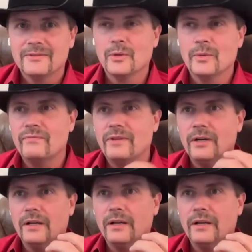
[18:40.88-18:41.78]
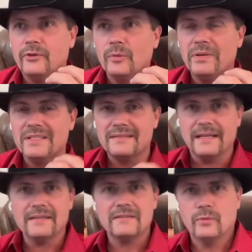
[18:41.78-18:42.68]
So if you're
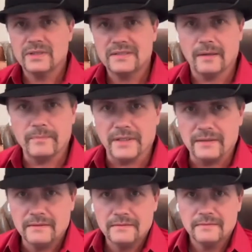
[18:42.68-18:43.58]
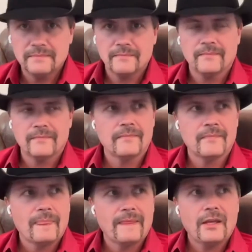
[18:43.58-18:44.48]
possessed with something,
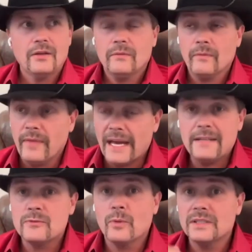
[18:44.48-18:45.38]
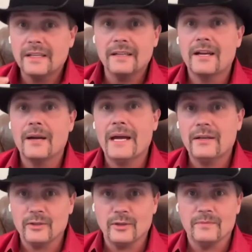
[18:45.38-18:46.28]
that is what's going to come out
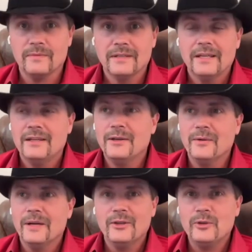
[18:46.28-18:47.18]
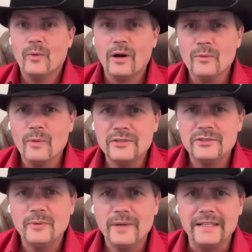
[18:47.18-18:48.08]
of you. You are what
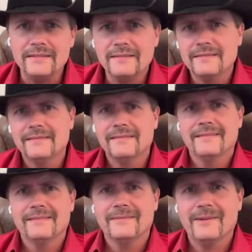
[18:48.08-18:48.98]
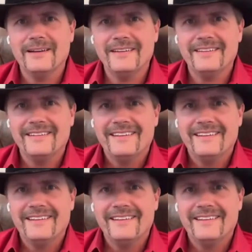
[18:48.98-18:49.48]
you eat, right?